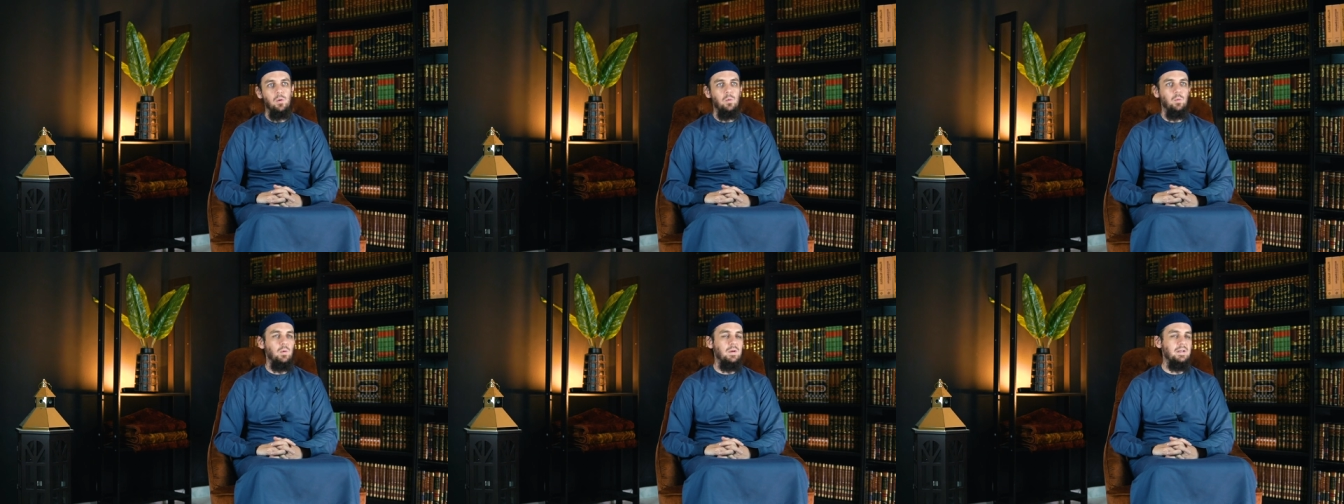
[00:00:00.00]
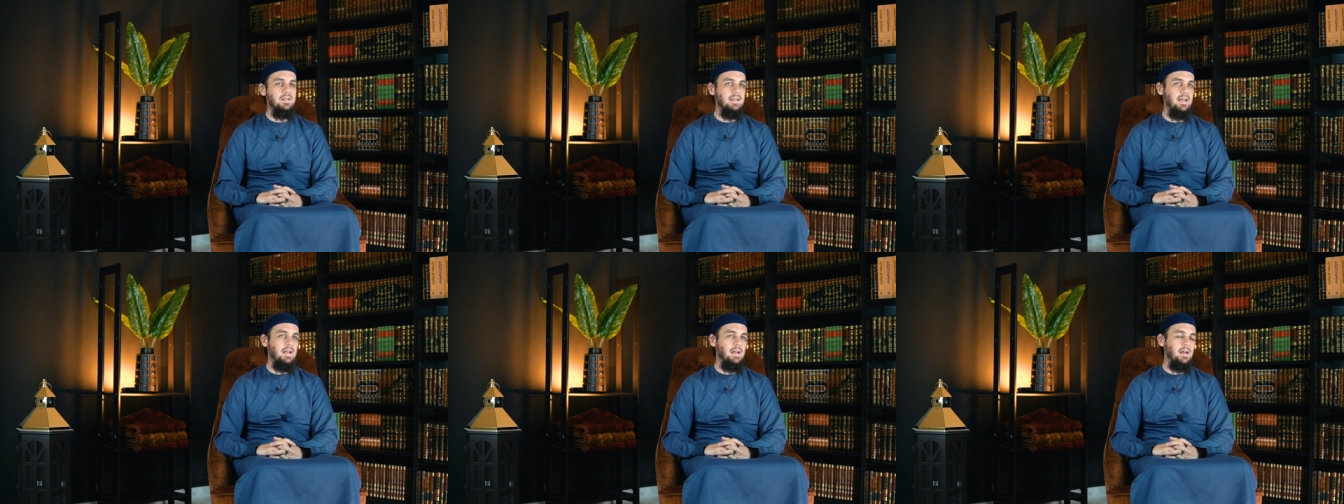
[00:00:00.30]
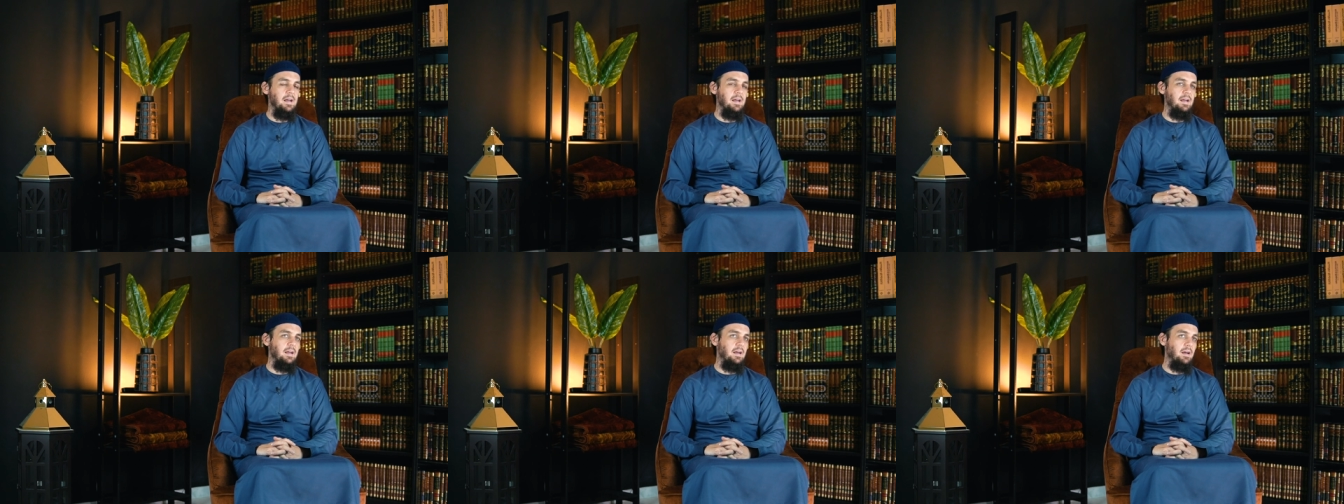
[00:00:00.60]
we
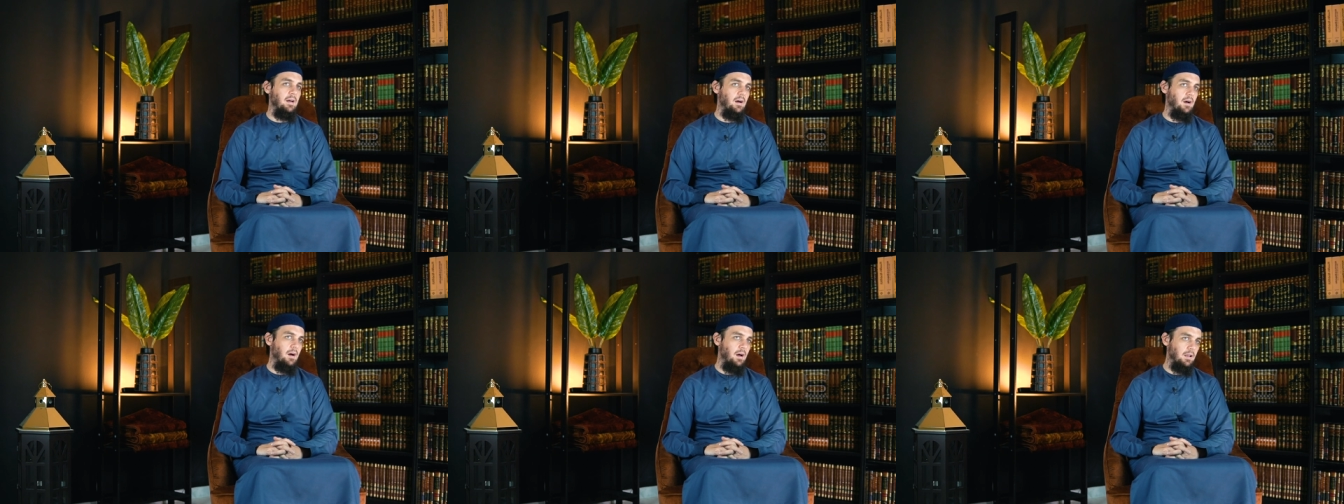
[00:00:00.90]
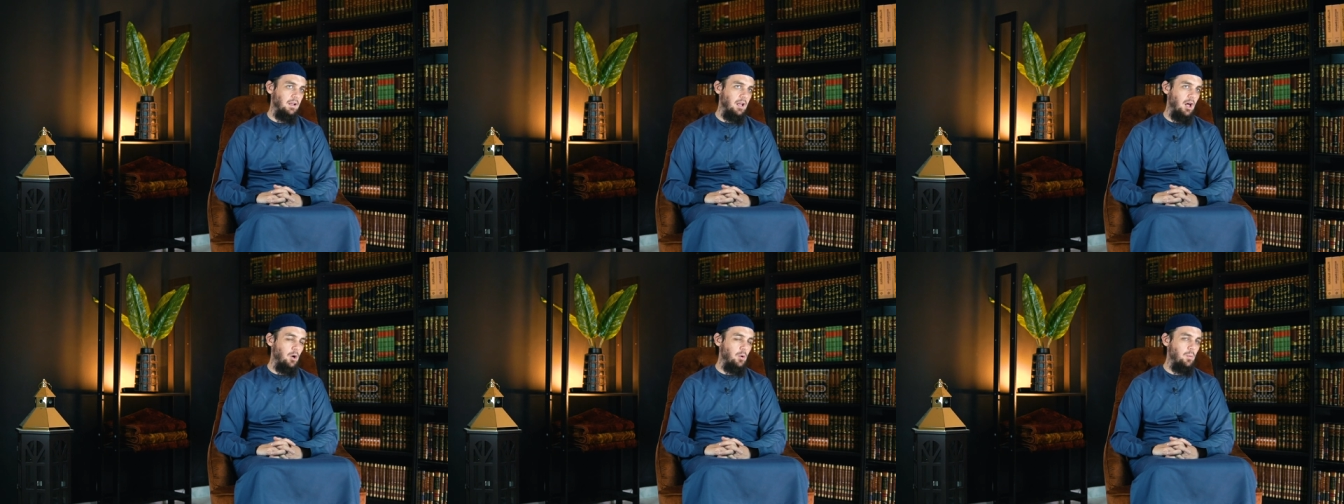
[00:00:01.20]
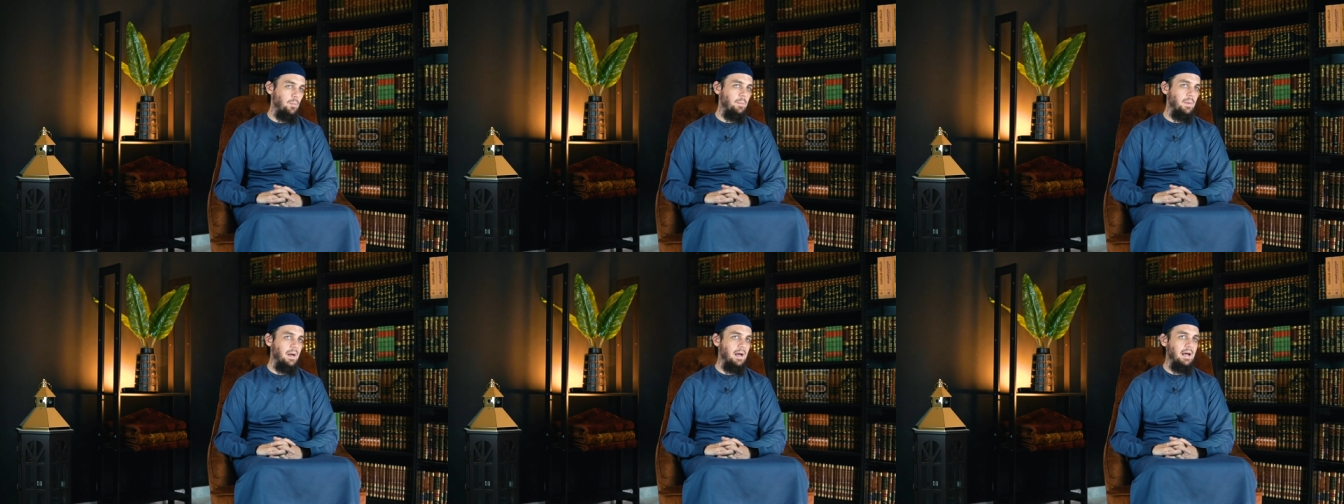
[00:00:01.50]
say,
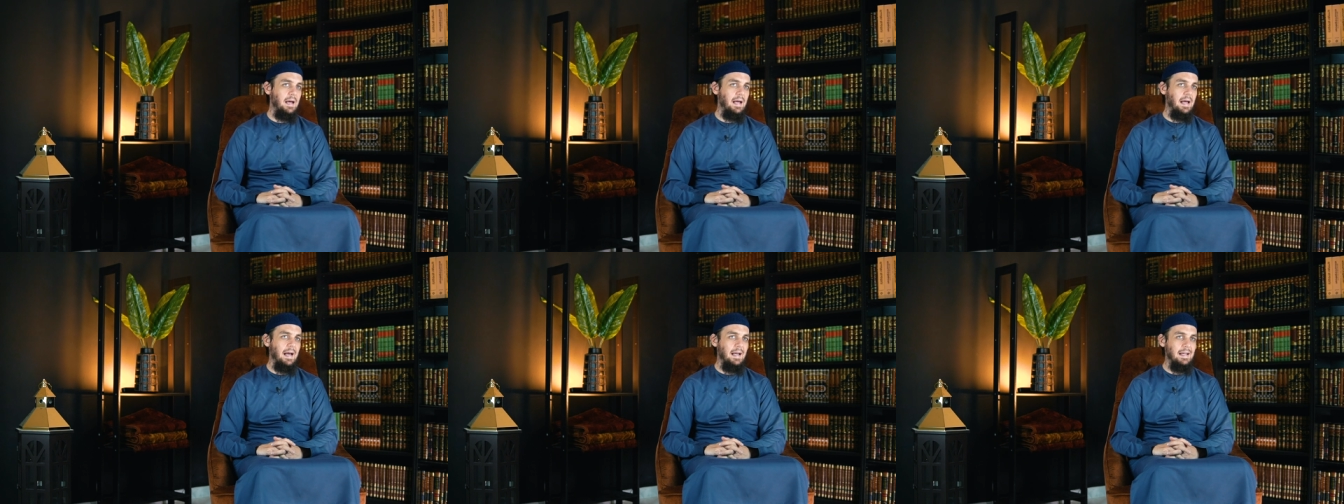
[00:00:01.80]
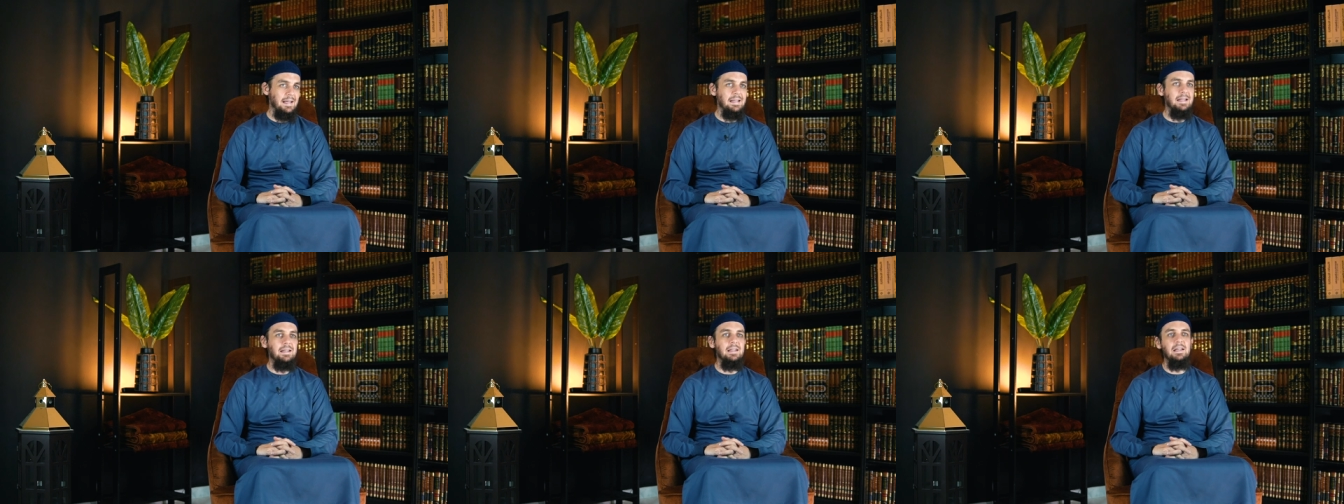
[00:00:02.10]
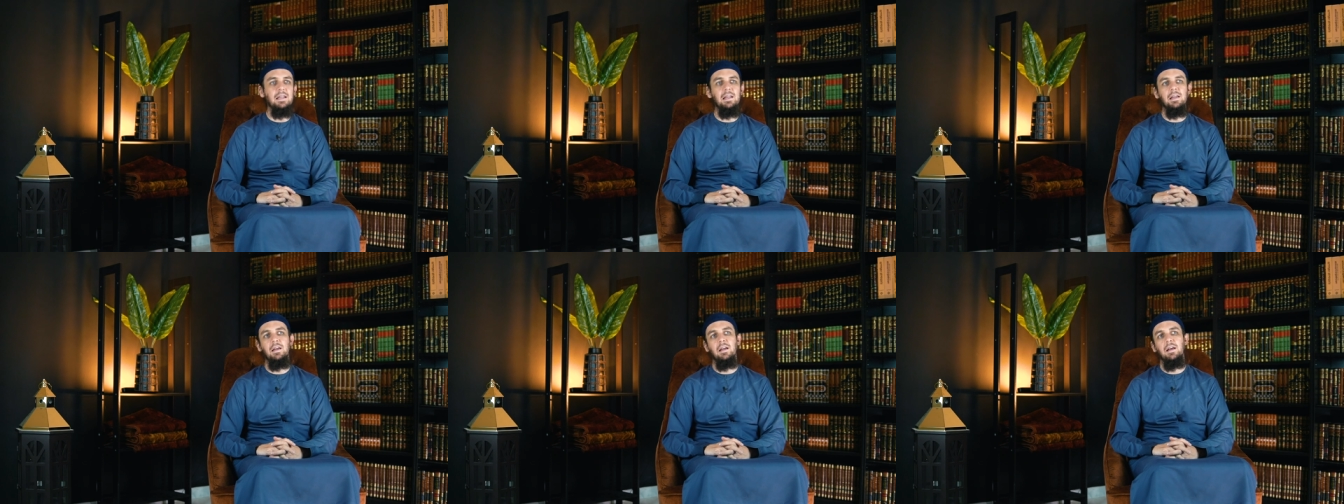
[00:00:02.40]
Allahumma
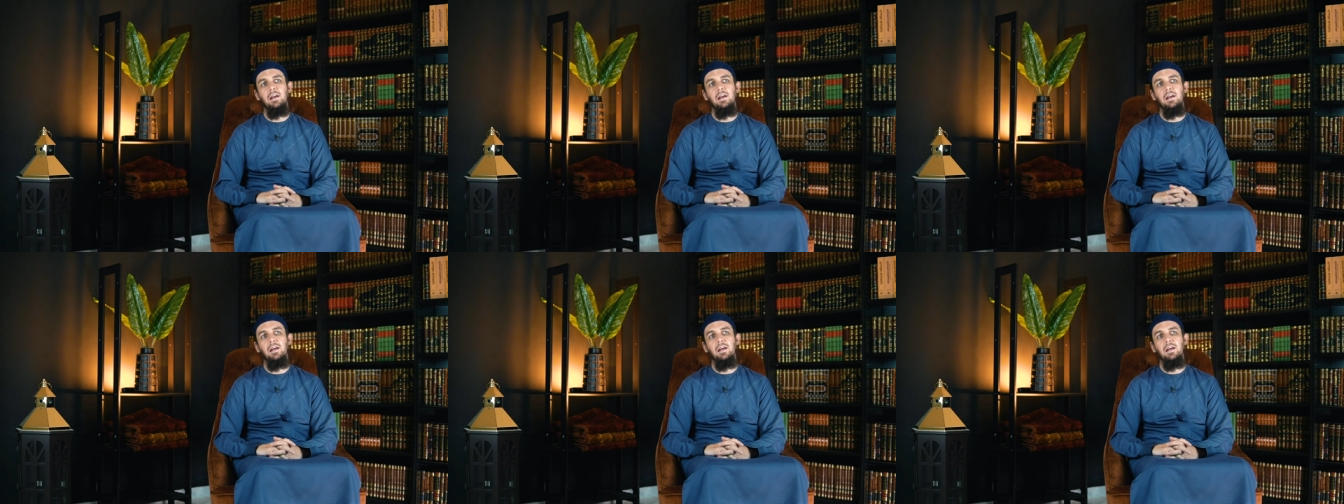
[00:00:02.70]
a'inni